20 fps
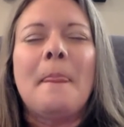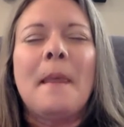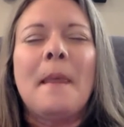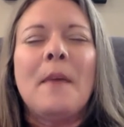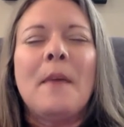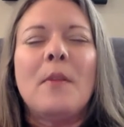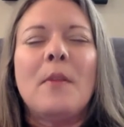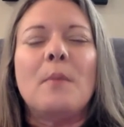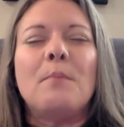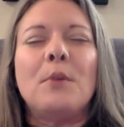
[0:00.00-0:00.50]

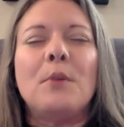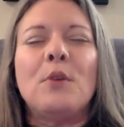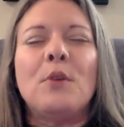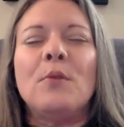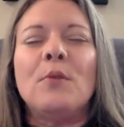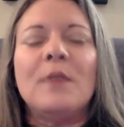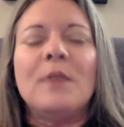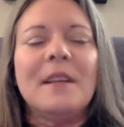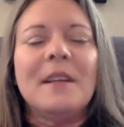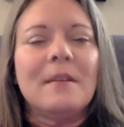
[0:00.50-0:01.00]
the
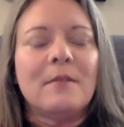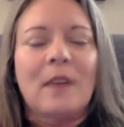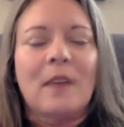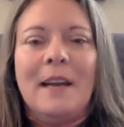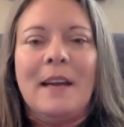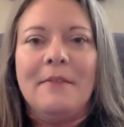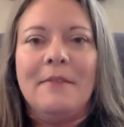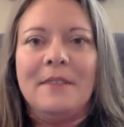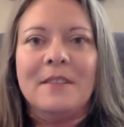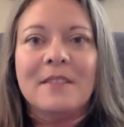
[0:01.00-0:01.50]
beauty of
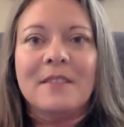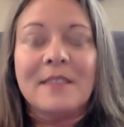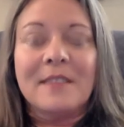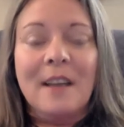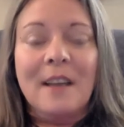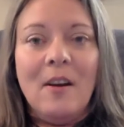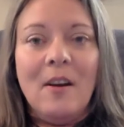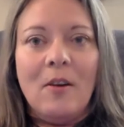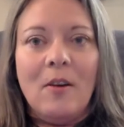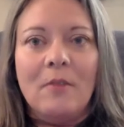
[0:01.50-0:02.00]
life
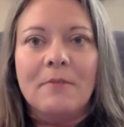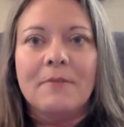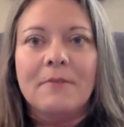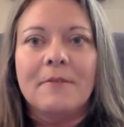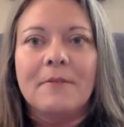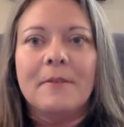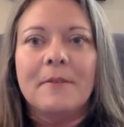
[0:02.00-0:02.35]
itself